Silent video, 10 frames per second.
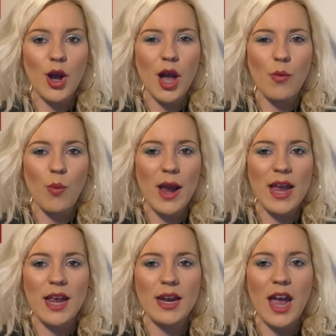
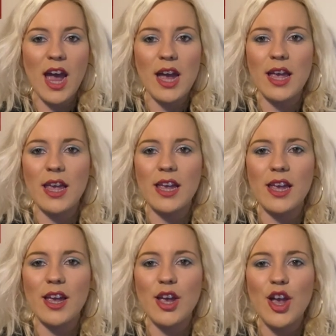when
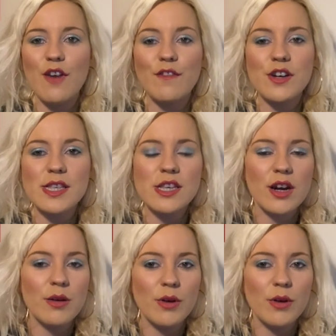I first started